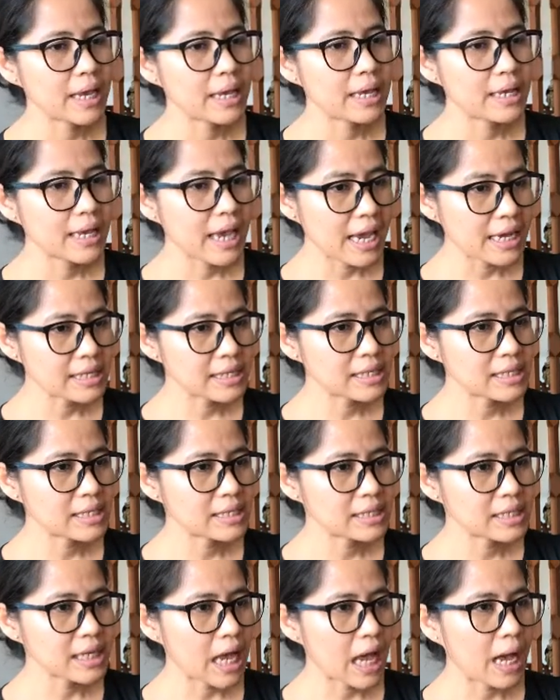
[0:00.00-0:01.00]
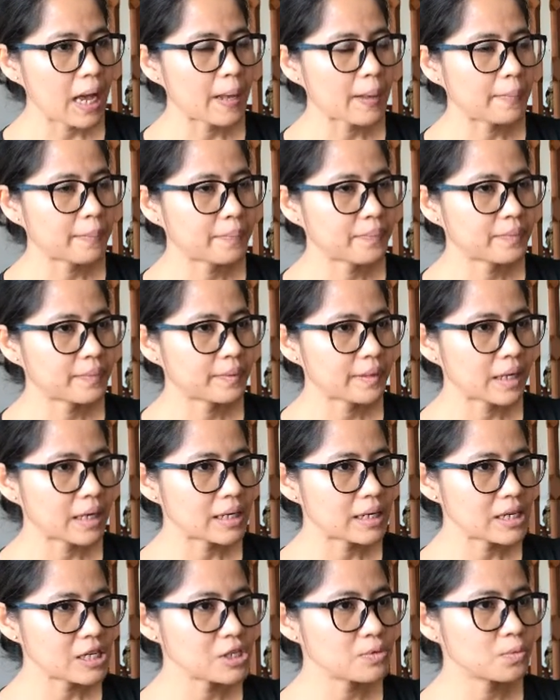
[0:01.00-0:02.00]
Yes, um,
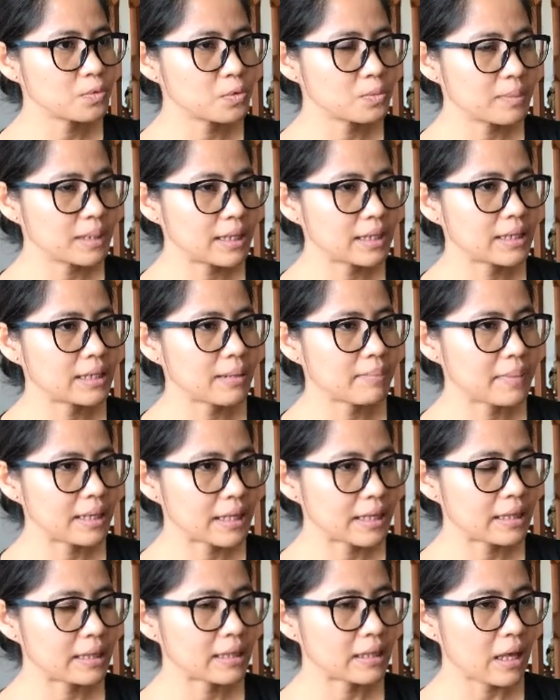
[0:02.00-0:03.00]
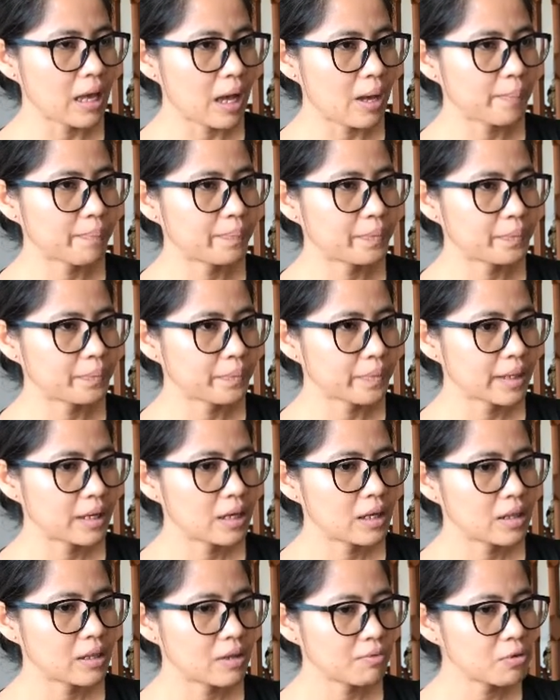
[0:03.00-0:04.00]
these women, I mean, um,
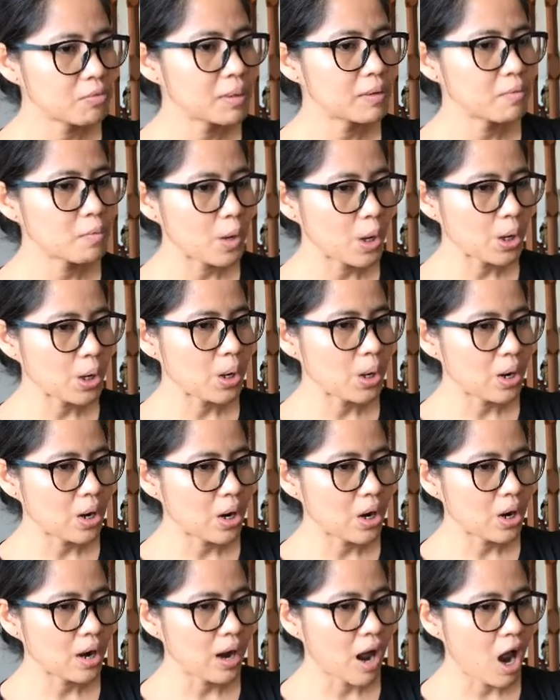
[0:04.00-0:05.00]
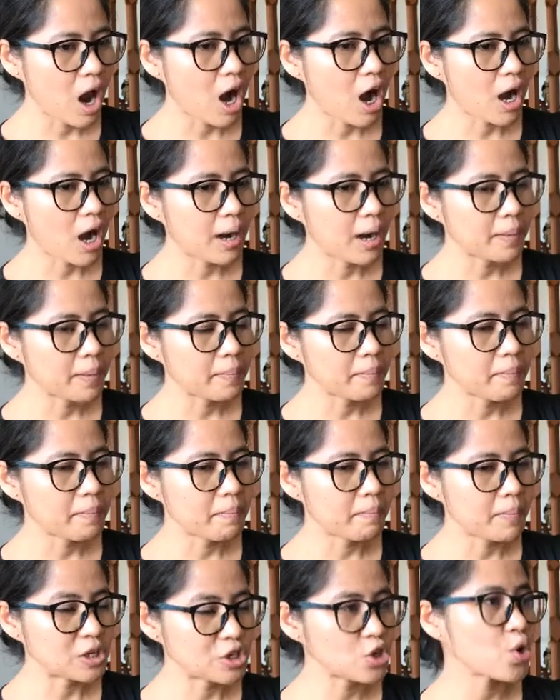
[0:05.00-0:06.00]
the women worker are
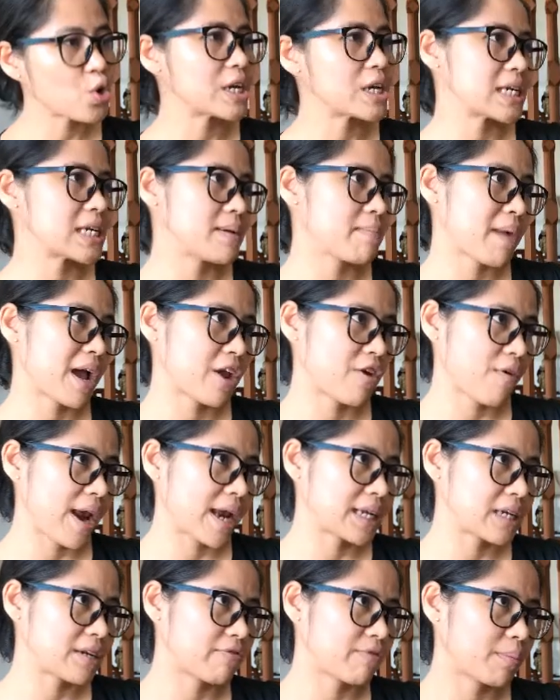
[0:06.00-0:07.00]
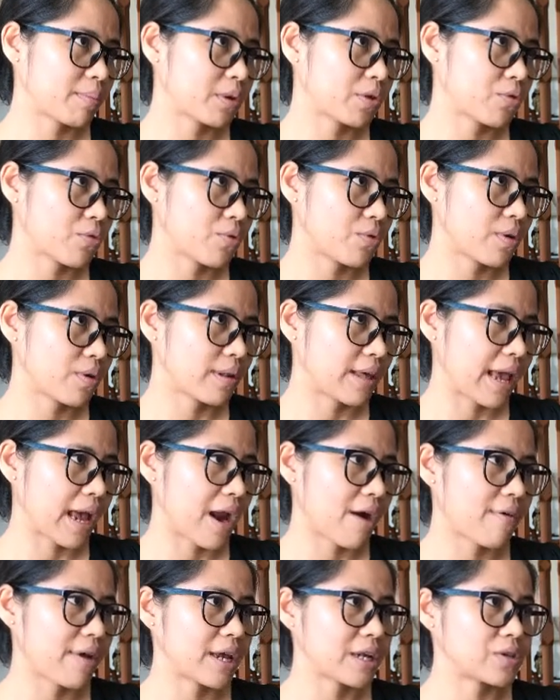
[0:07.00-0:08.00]
majority migrated from the rural
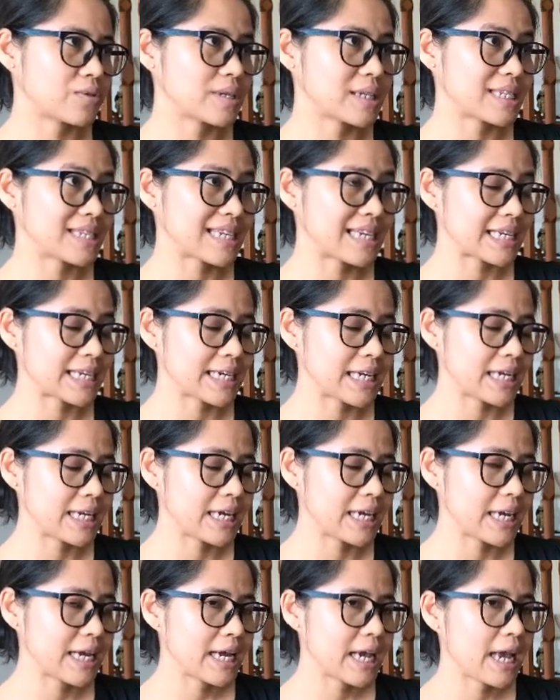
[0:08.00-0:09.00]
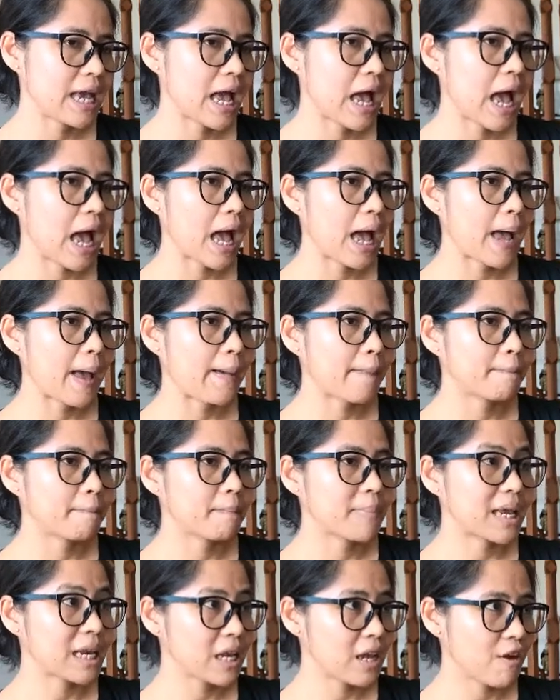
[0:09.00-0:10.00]
area to the city. Um,
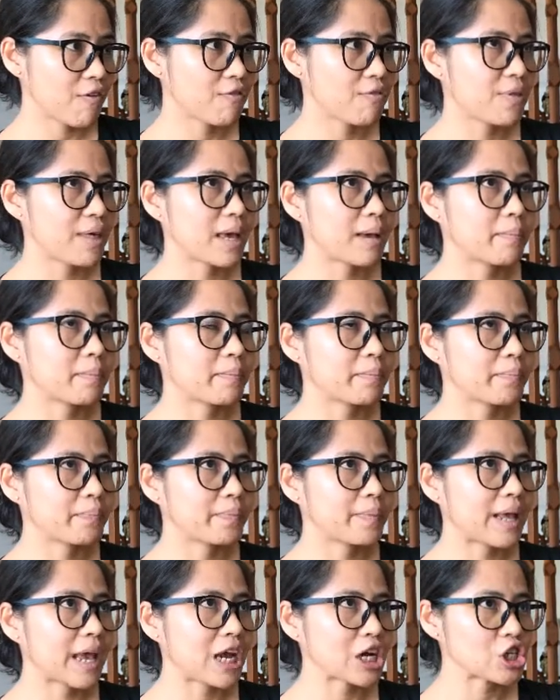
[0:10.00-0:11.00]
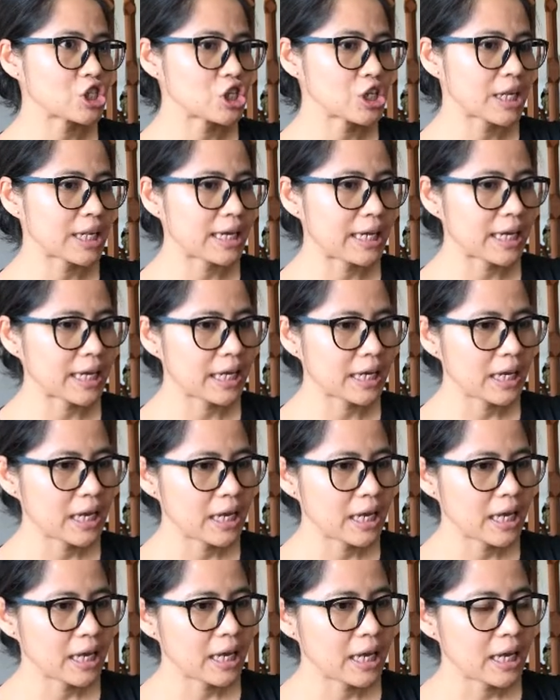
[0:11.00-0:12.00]
many of them actually
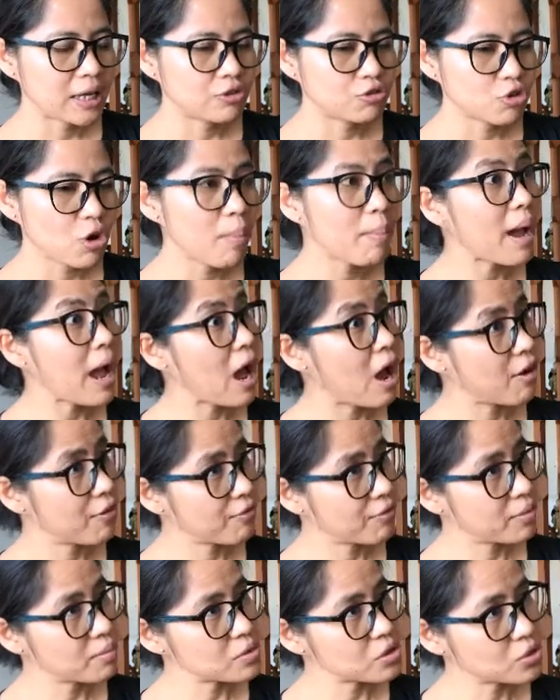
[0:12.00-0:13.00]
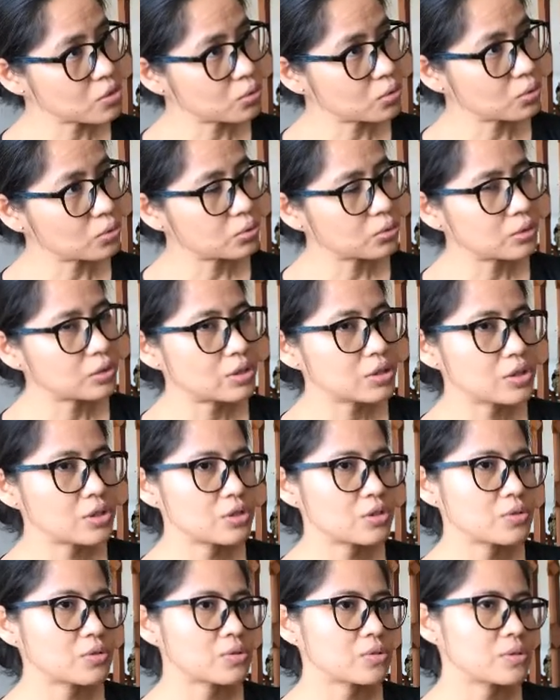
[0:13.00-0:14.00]
drop out from schools
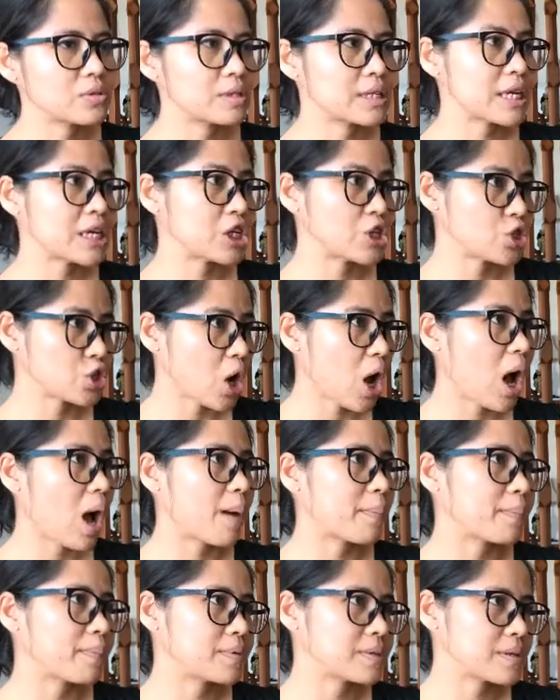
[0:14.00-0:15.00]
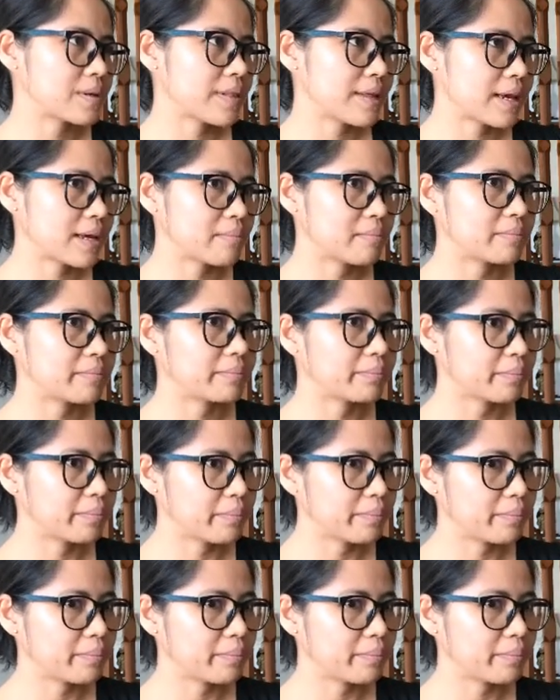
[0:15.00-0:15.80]
to seek jobs so then